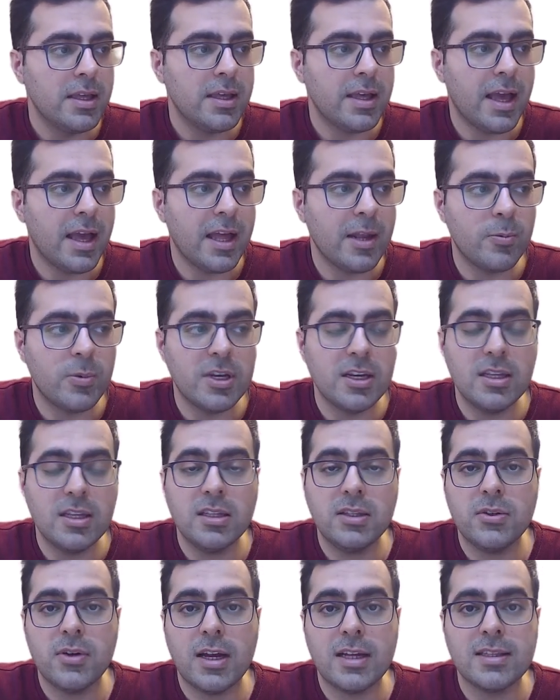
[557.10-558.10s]
And we need
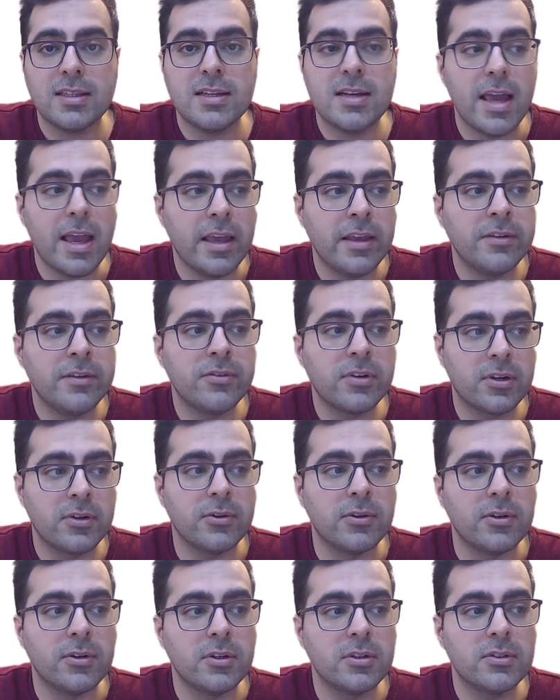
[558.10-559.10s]
to add an A
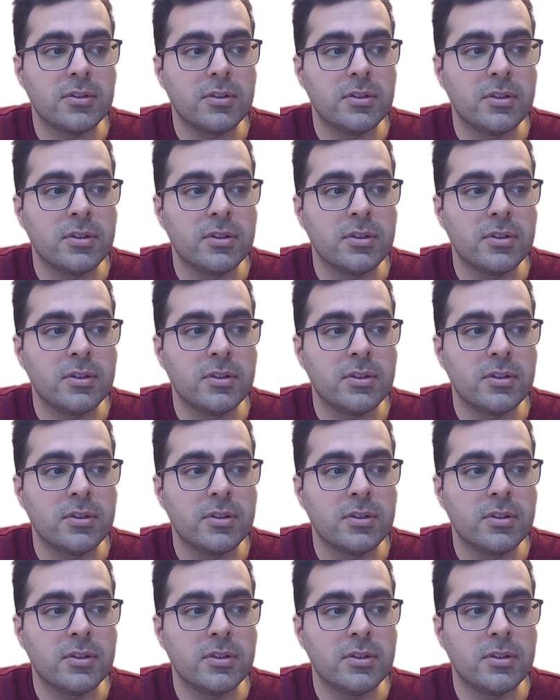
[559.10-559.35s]
record